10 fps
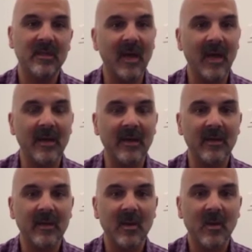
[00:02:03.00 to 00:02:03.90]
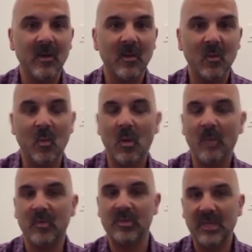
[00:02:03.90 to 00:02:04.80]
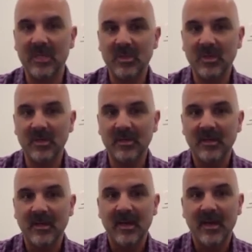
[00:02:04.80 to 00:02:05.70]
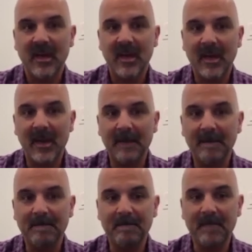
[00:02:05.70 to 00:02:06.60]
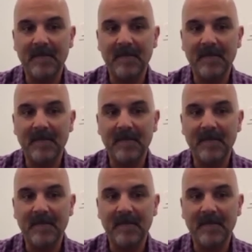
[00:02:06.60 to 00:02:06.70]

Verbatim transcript: on one procedure um,